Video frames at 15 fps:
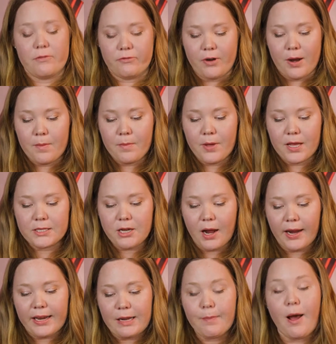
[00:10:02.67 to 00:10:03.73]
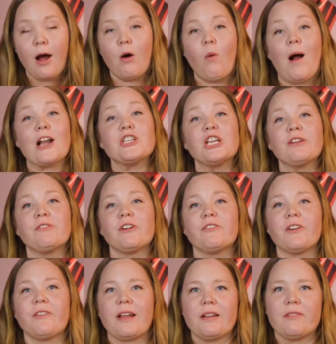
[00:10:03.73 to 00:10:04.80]
from talking about watching
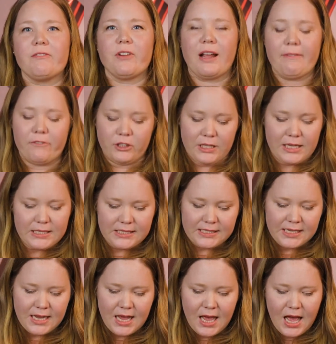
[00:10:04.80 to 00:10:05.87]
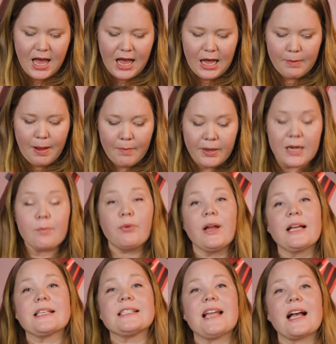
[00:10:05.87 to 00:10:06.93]
for forgetfulness, I'm going to
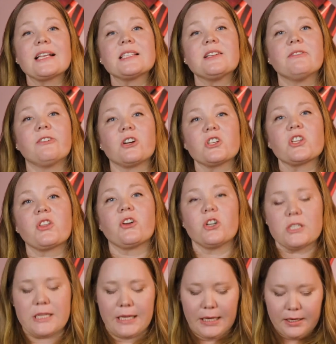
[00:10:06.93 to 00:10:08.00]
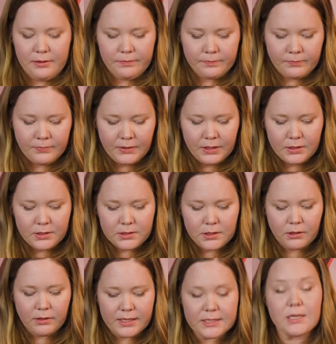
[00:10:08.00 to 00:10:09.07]
bring us next to verse 13.
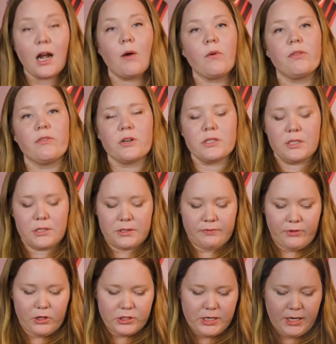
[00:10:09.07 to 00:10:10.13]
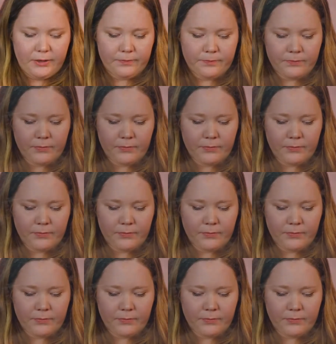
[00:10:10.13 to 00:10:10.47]
So let's start with verse 13.